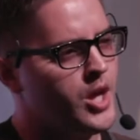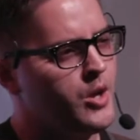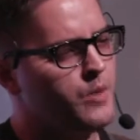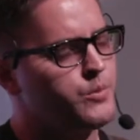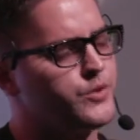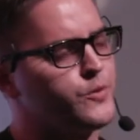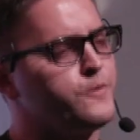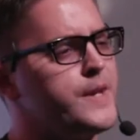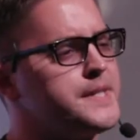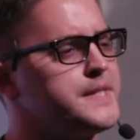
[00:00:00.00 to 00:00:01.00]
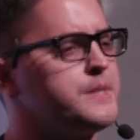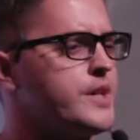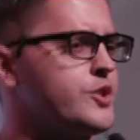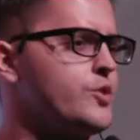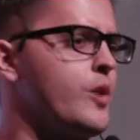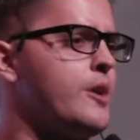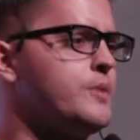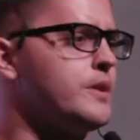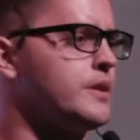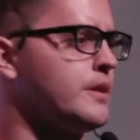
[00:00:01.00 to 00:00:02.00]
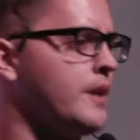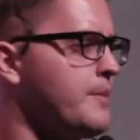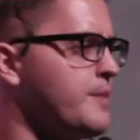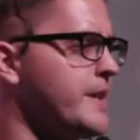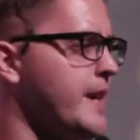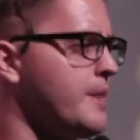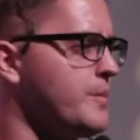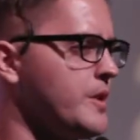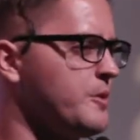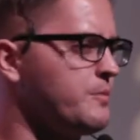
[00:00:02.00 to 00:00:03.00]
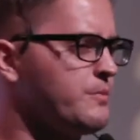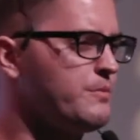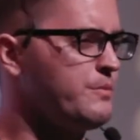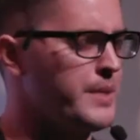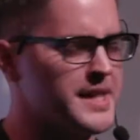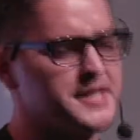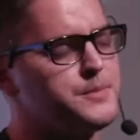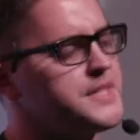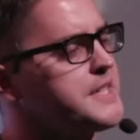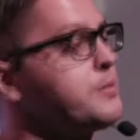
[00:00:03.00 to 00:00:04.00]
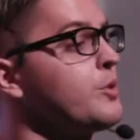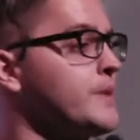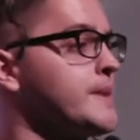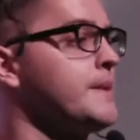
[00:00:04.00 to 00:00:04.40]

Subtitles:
But through facing my trauma, I became a pessimistic person.